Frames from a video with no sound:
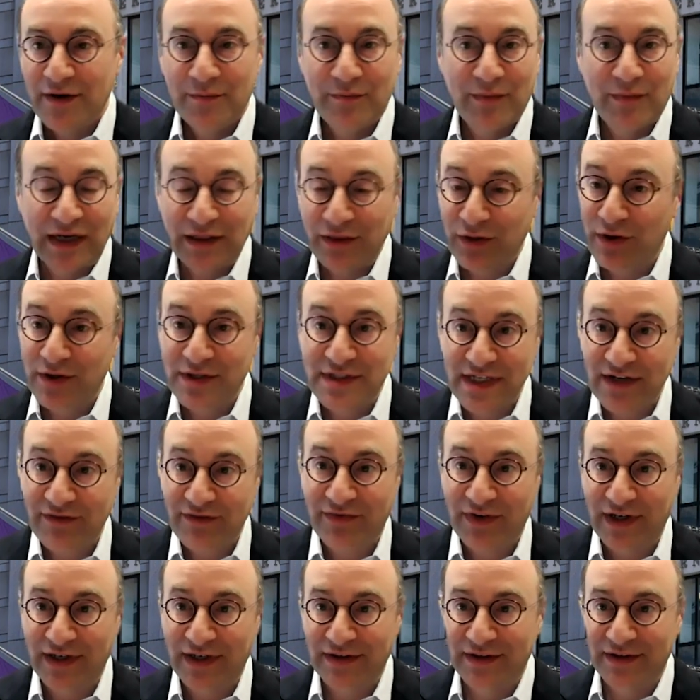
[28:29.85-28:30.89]
might look
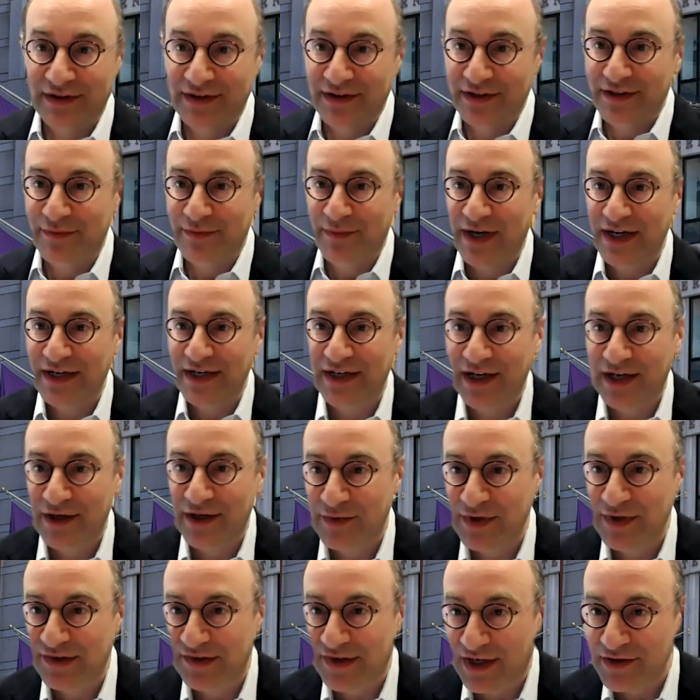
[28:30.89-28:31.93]
different depending on
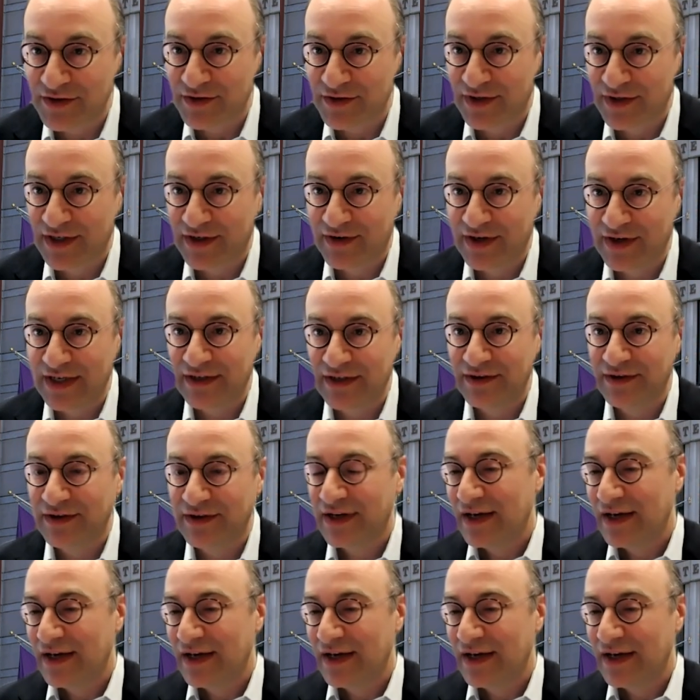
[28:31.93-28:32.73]
which country you're in,